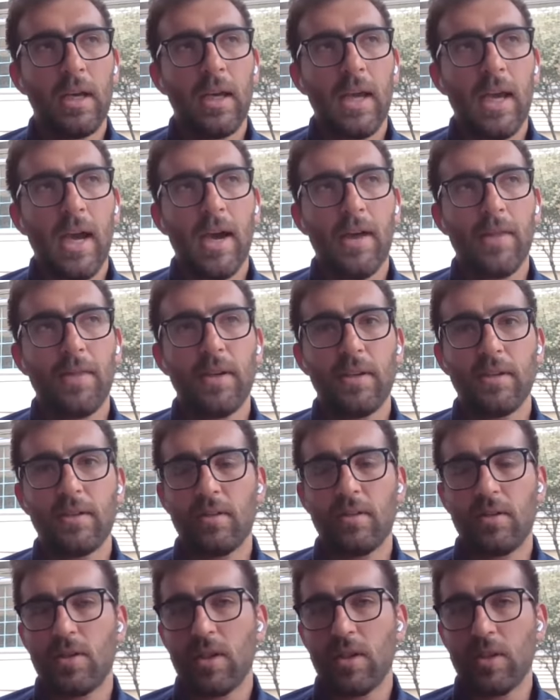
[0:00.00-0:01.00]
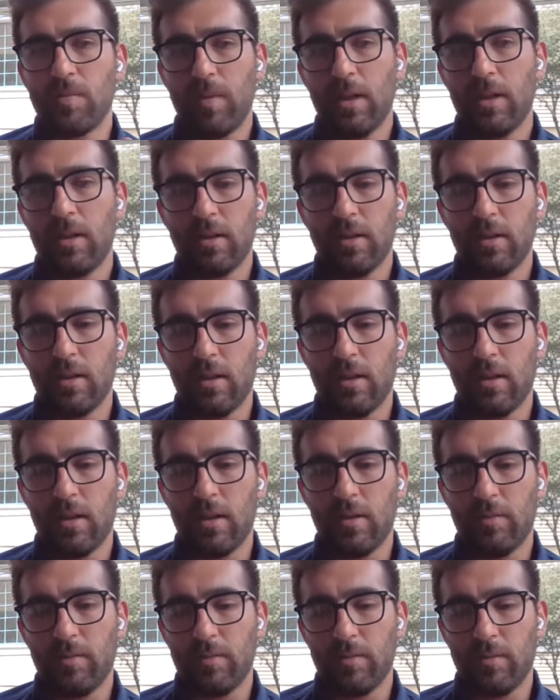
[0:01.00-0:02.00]
And this has just been a
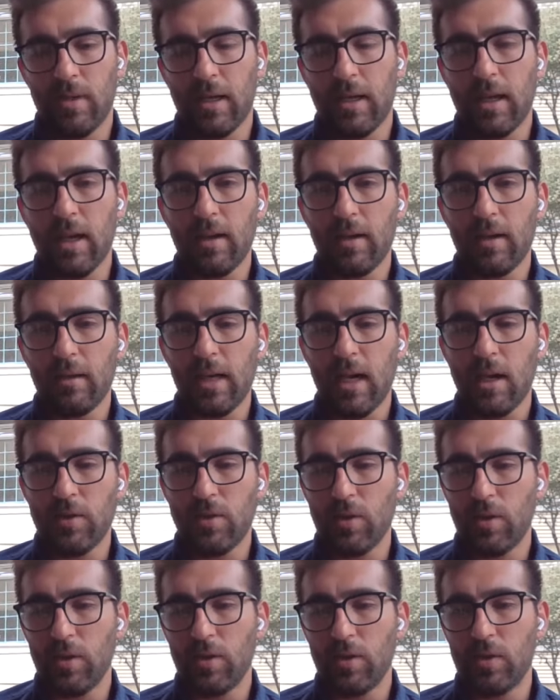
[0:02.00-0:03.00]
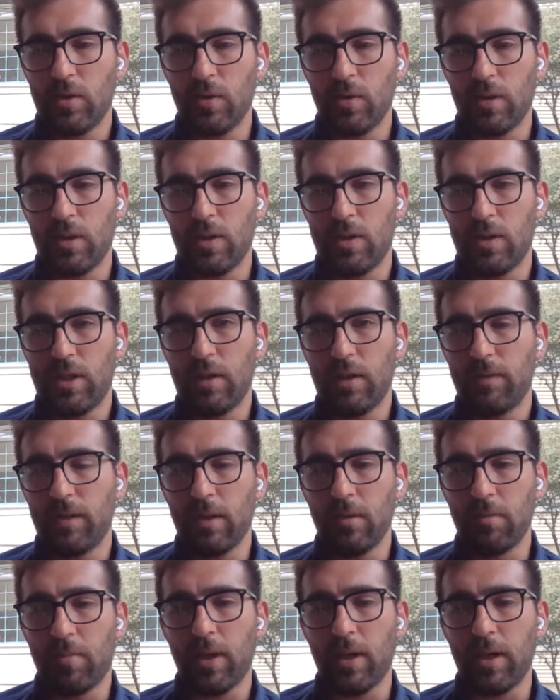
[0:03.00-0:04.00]
catalyzer to the shift in
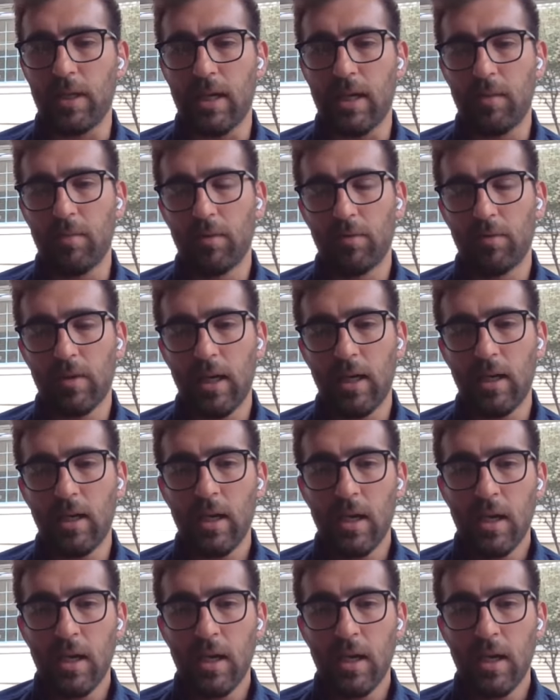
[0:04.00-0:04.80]
paradigm, right?